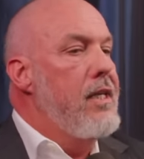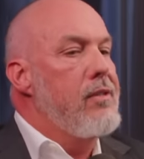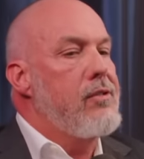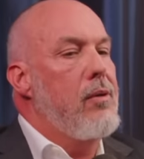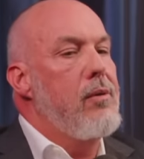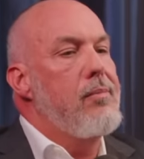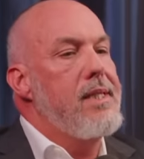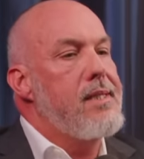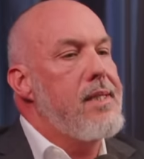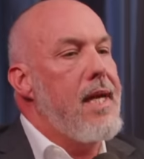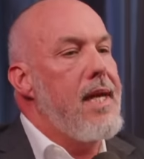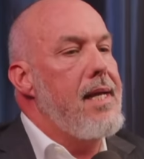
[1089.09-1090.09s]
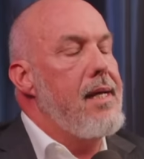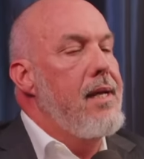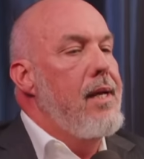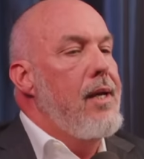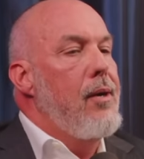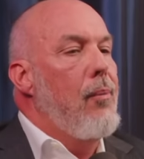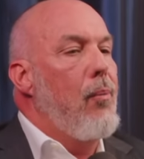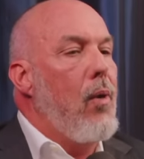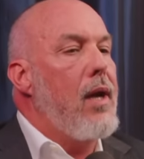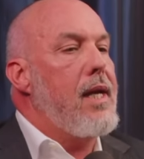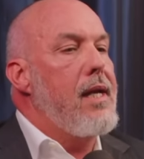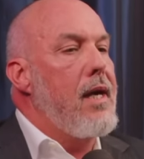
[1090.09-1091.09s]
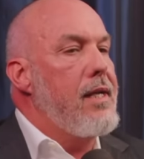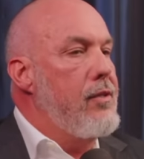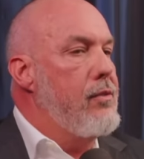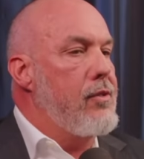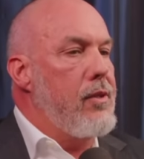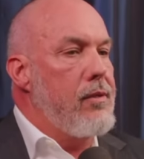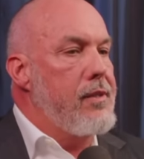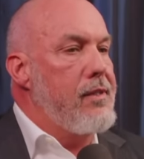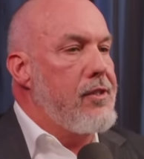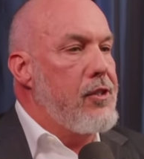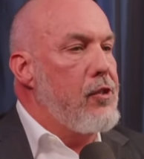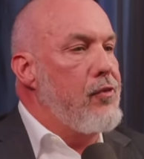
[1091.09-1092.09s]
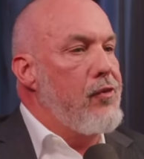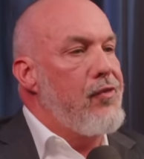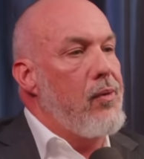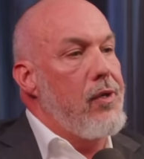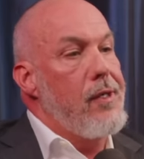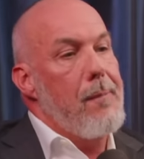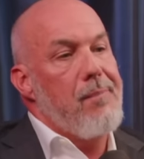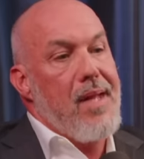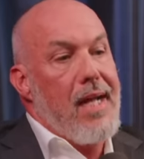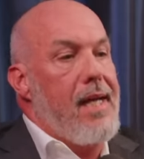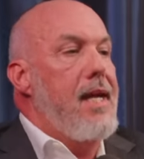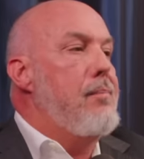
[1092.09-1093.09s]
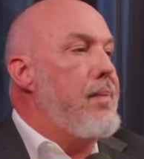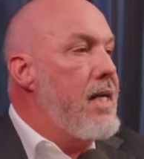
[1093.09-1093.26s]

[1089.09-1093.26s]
So when we say, what can I use gold and silver for? I can't